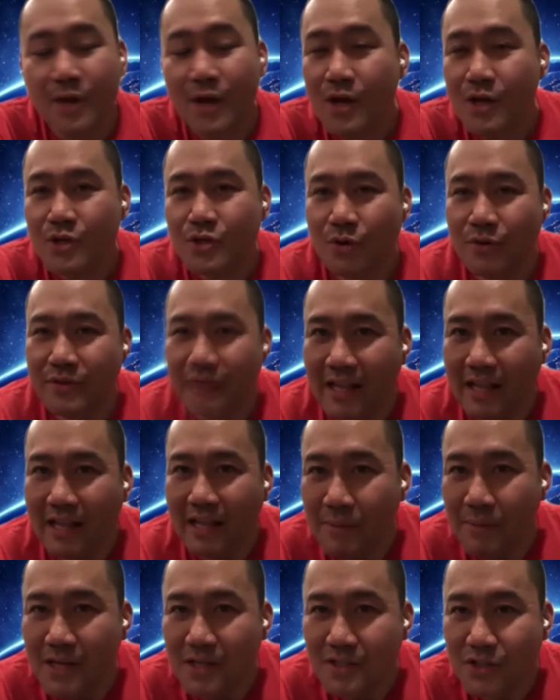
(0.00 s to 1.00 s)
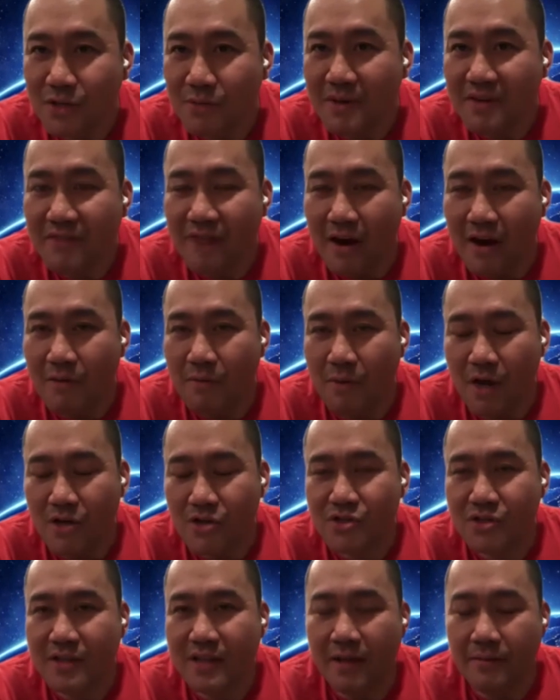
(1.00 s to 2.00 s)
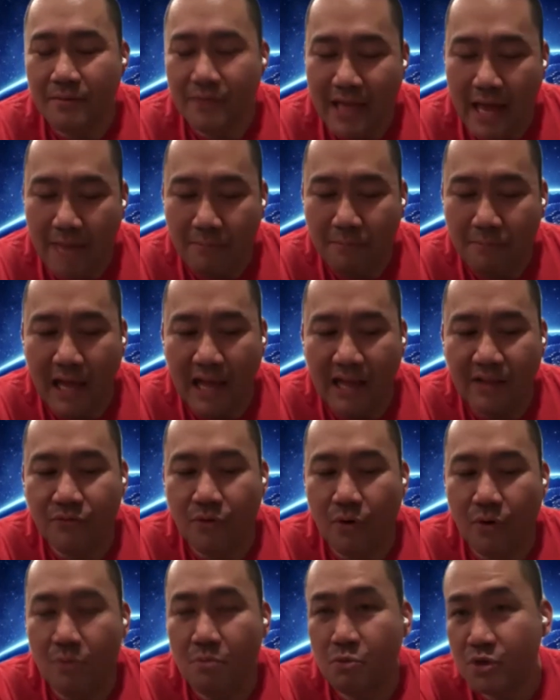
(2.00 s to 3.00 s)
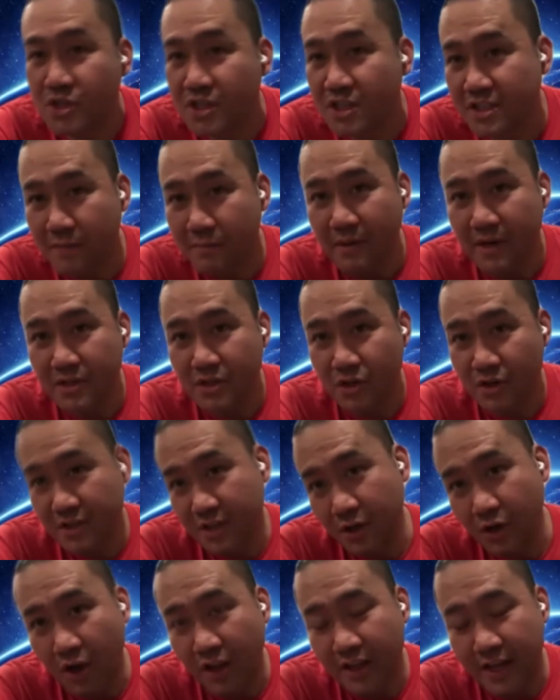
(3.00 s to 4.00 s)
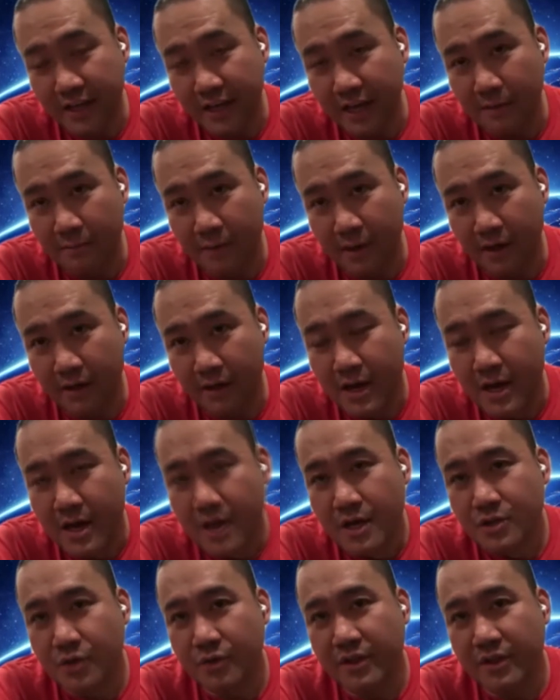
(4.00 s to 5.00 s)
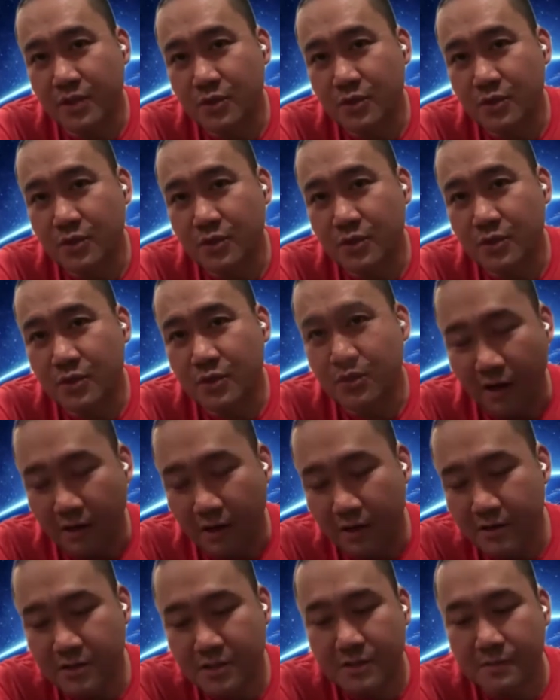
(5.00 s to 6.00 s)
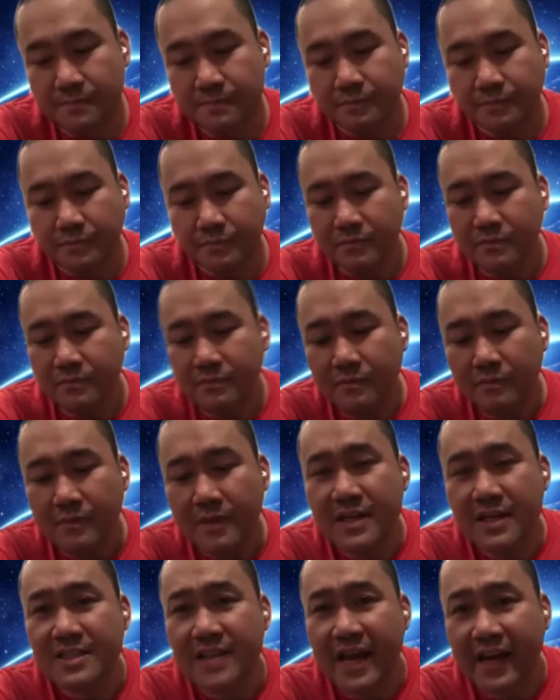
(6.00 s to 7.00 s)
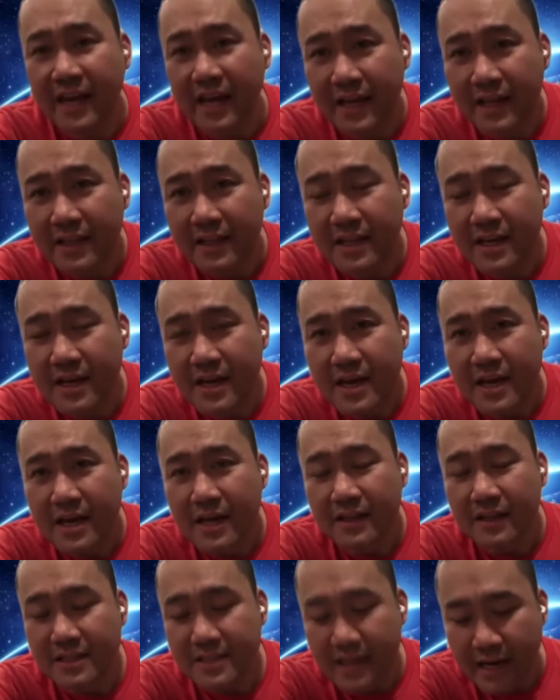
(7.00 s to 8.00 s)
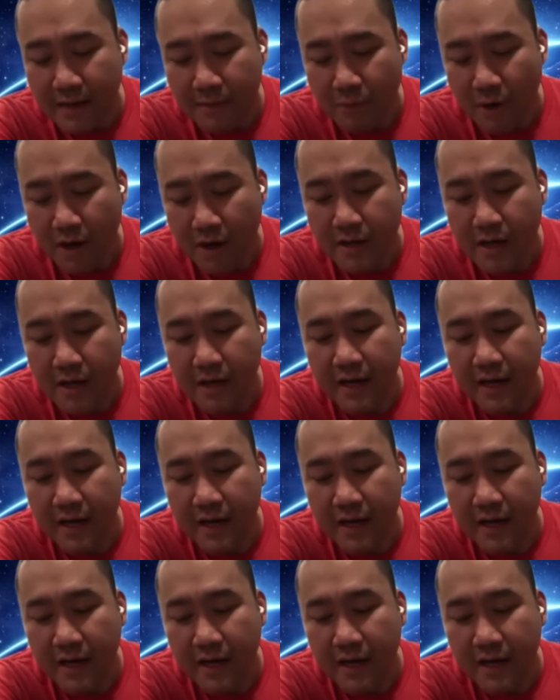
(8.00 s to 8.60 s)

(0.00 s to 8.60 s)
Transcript: So that appeals to me very much. That platform, which is the Mixers and online gaming. So that's one of their products. Second, the second product